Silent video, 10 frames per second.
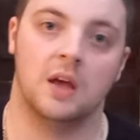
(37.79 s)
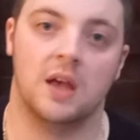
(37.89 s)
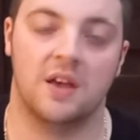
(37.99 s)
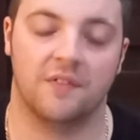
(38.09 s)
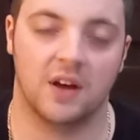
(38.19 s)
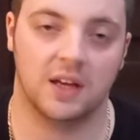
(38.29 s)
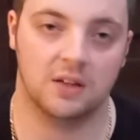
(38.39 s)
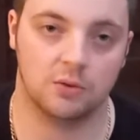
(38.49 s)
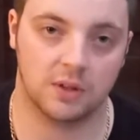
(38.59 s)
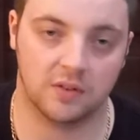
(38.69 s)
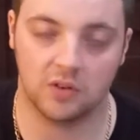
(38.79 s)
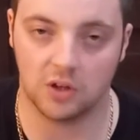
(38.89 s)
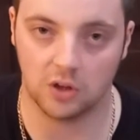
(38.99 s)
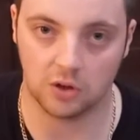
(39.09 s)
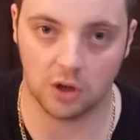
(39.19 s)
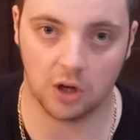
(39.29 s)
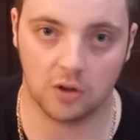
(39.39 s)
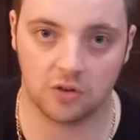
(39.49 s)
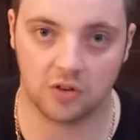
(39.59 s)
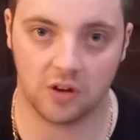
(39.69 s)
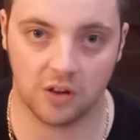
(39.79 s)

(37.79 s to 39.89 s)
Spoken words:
If I end up getting a loss,